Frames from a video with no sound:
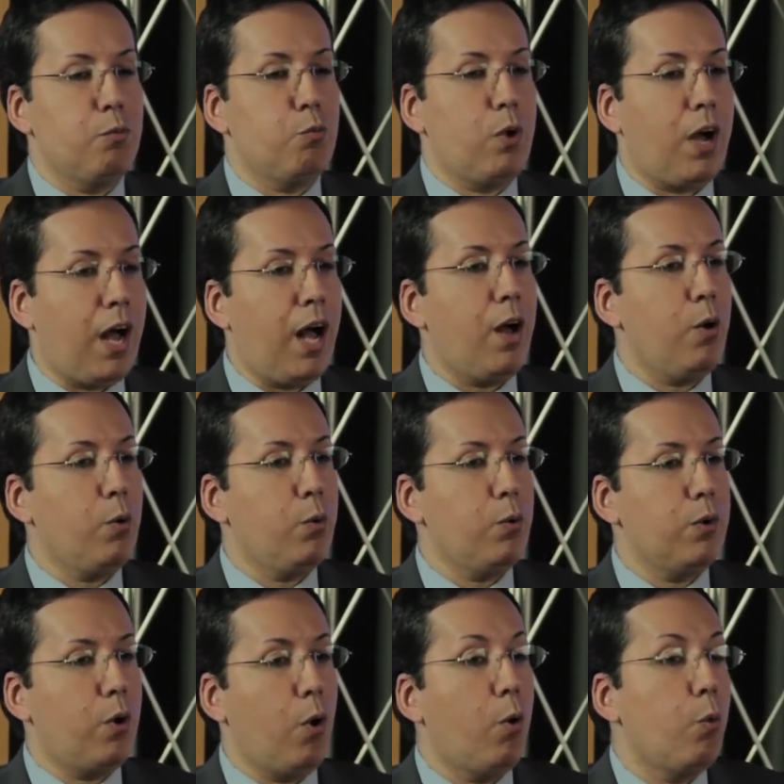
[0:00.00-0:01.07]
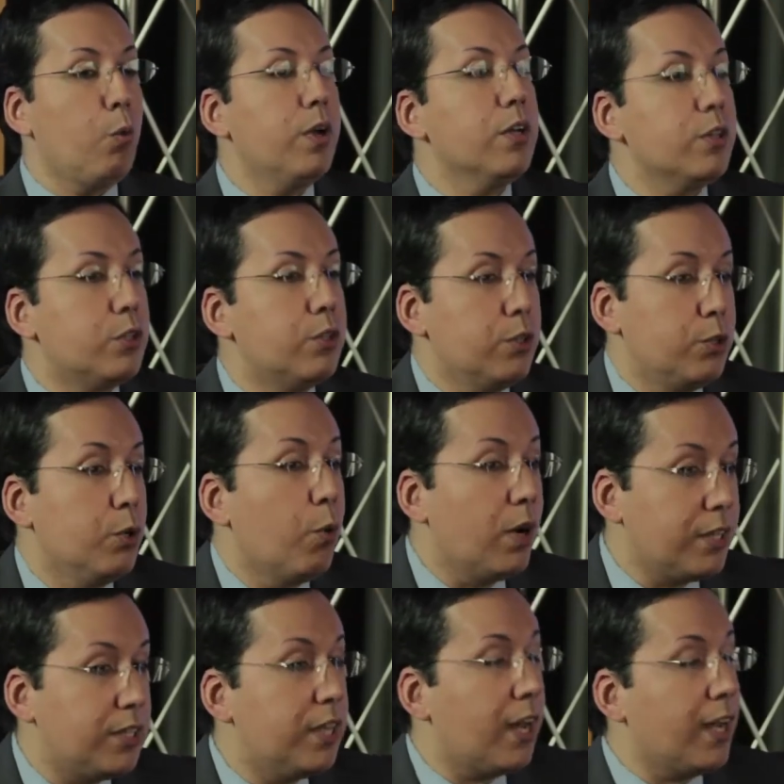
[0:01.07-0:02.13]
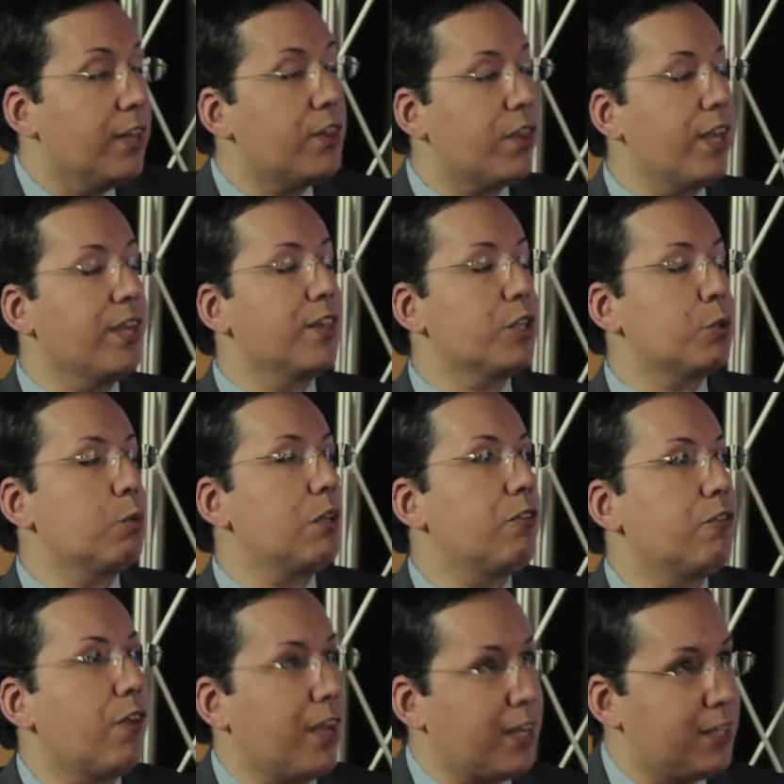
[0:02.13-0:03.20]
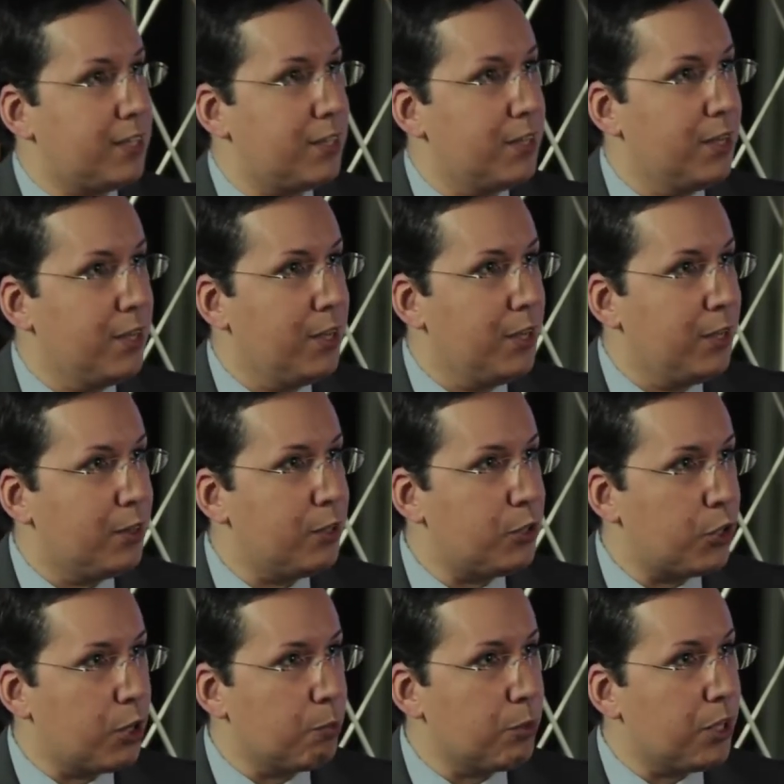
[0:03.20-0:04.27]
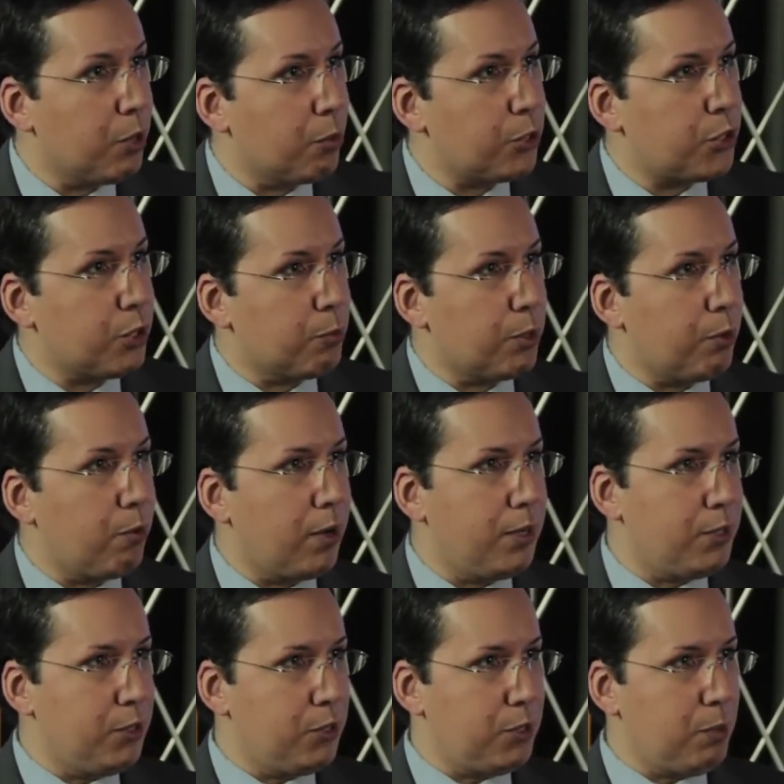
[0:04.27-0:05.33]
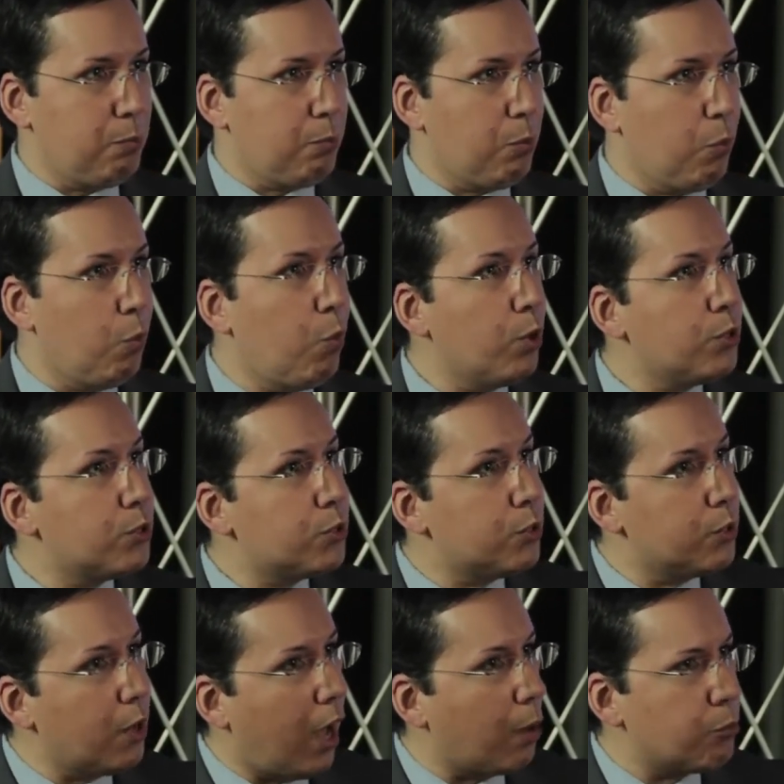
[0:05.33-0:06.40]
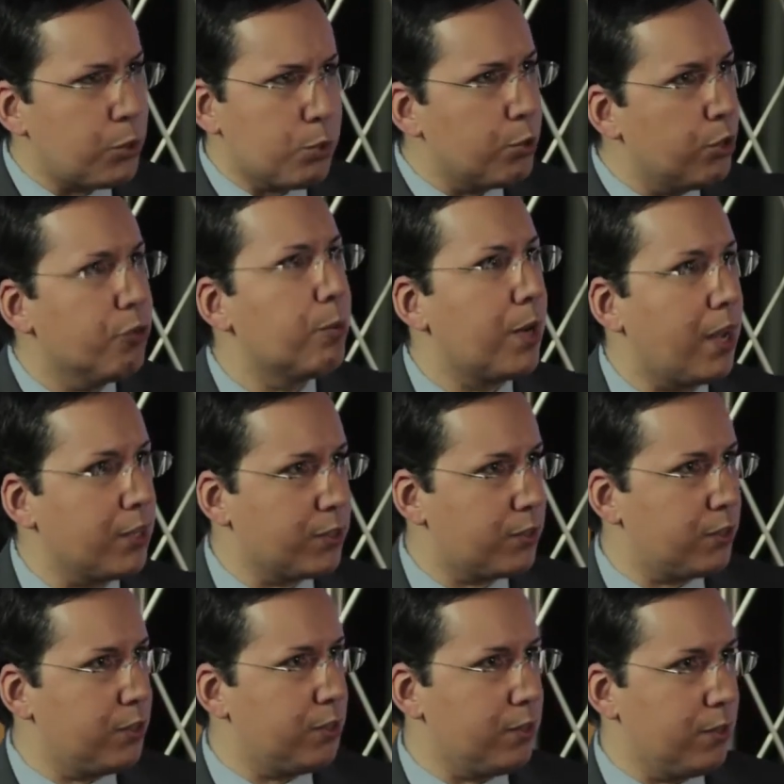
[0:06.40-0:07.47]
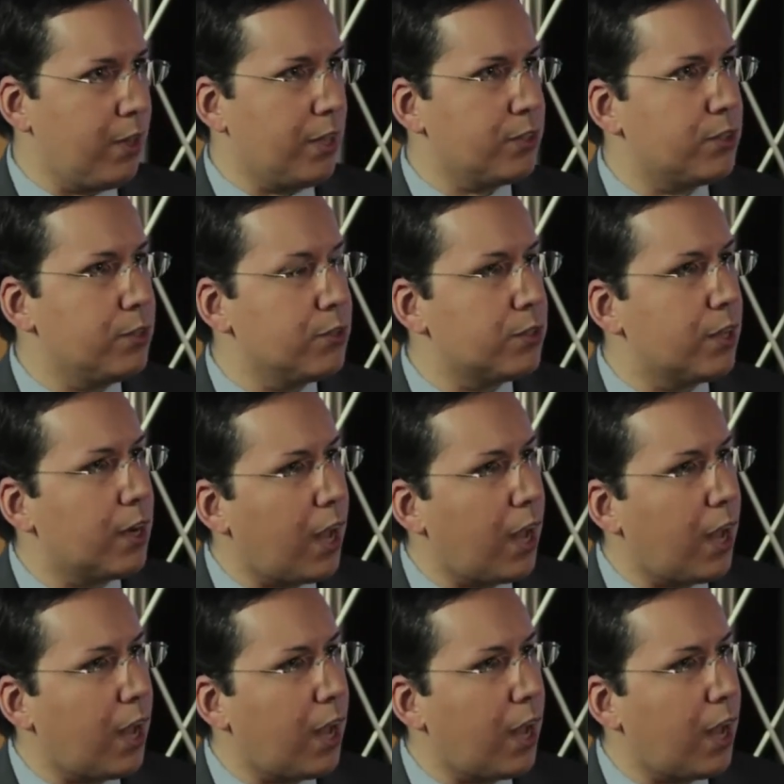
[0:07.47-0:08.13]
How or will do I? Did I think this will affect the, the U.S.-German relationship? What I'm sure you've been asked sin mm. that since hmm. then.